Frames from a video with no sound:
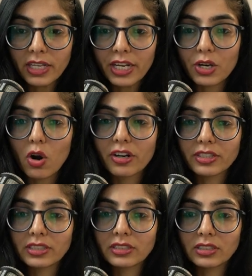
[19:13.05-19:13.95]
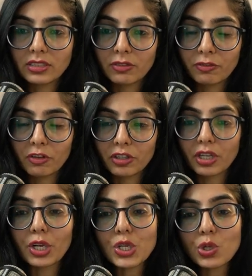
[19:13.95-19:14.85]
in order for
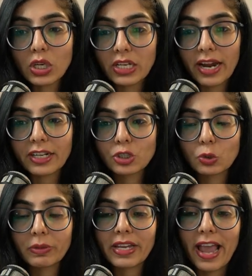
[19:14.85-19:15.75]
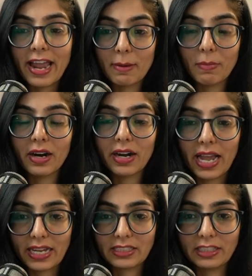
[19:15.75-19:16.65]
the nuclei to be NMR
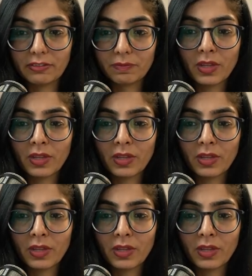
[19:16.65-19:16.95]
active.